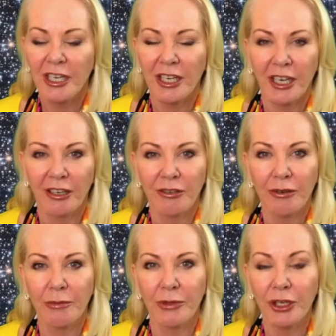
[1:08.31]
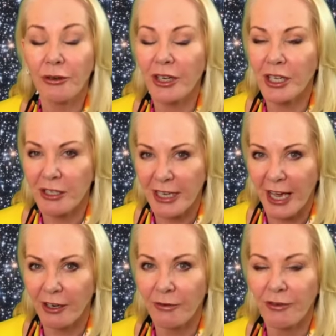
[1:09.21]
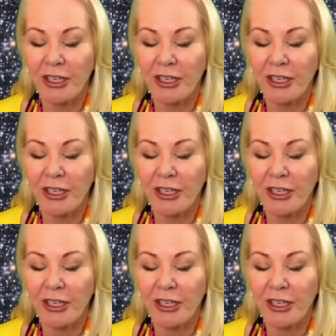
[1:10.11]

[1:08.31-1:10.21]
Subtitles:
Now, Mercury is out of